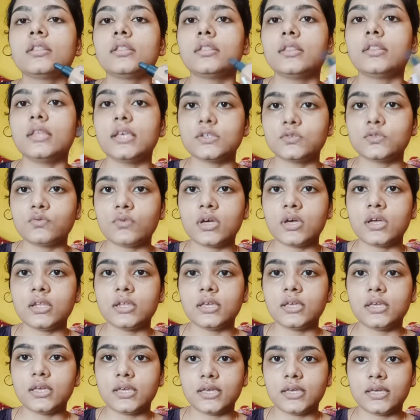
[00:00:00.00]
This one
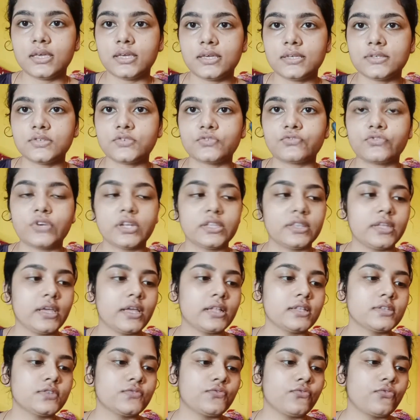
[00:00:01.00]
is
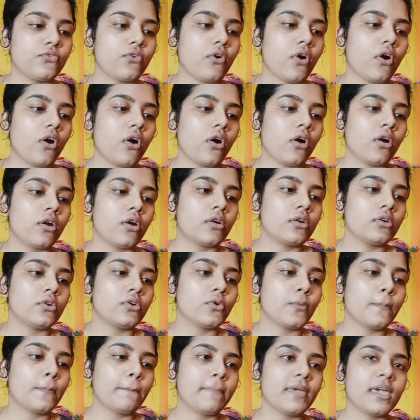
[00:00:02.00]
retails
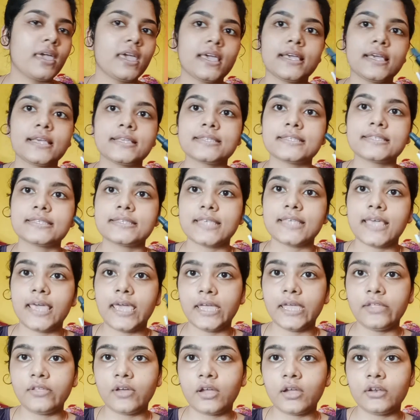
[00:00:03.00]
for
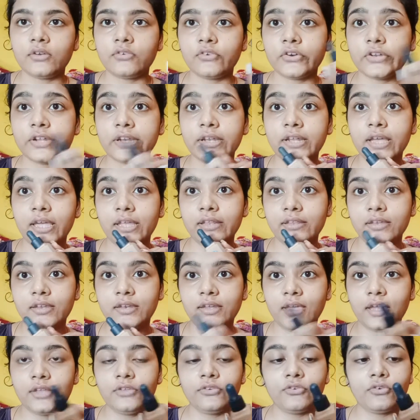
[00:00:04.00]

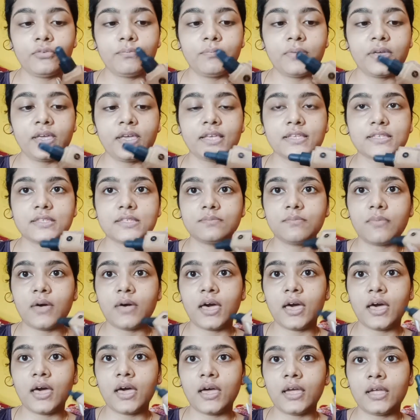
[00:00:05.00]
₹899,
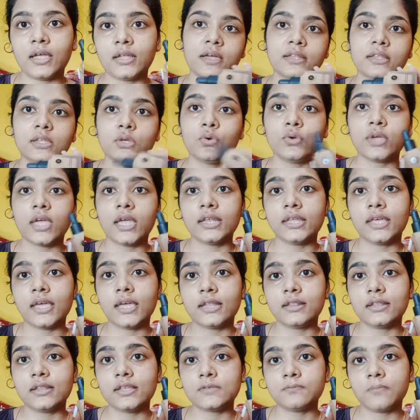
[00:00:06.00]
but you can
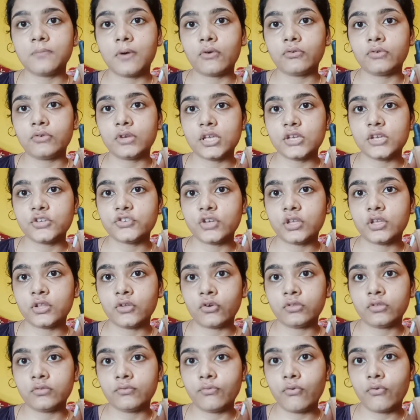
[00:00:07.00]
get this foundation
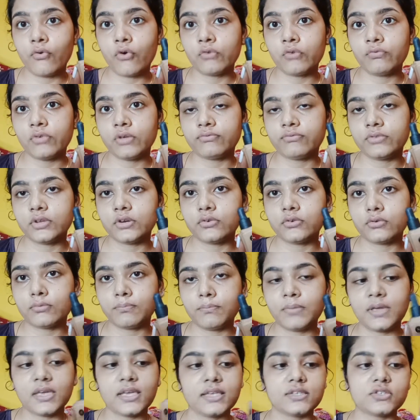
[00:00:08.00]
on
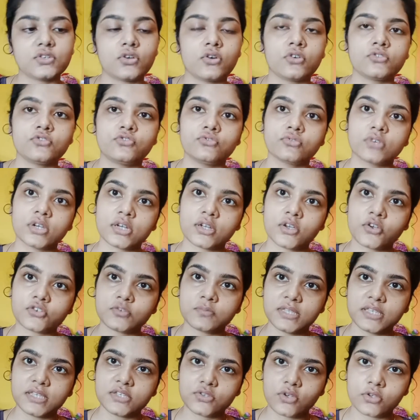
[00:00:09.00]
₹450 on
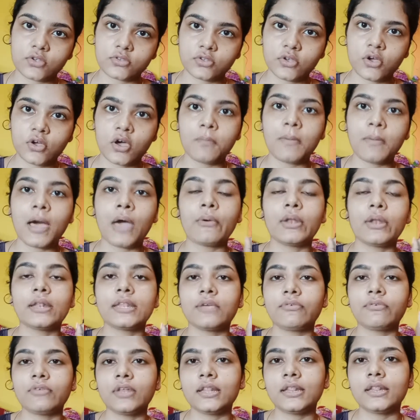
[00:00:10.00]
sugarcosmetics.com. I will
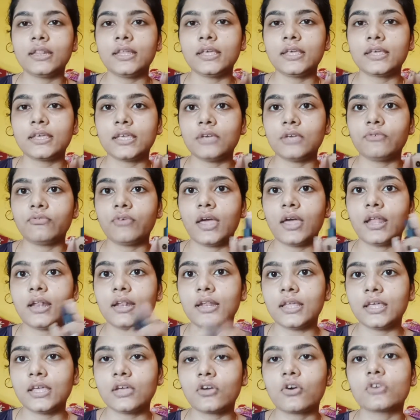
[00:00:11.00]
definitely give a
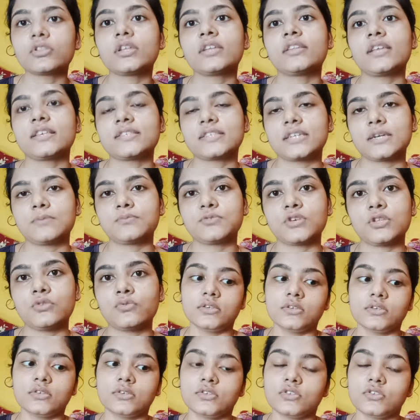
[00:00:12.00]
link on the description
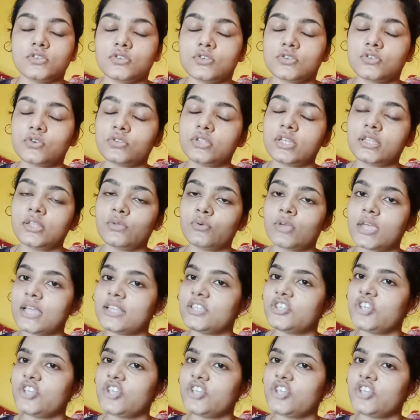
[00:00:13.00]
so that you can